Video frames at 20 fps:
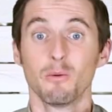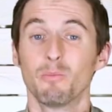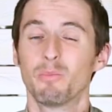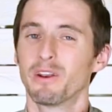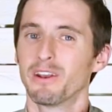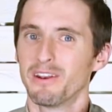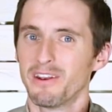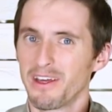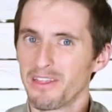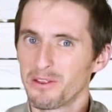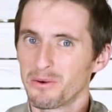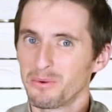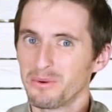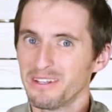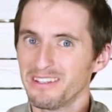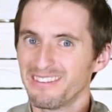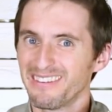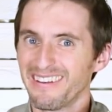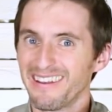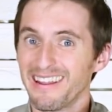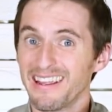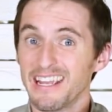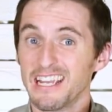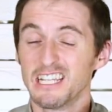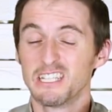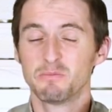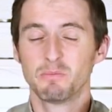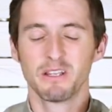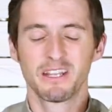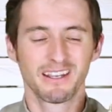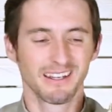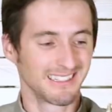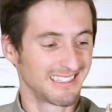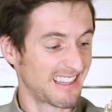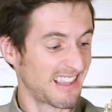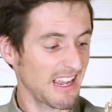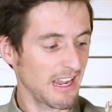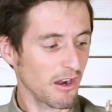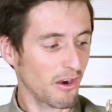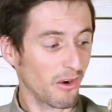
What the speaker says: But another reason is because they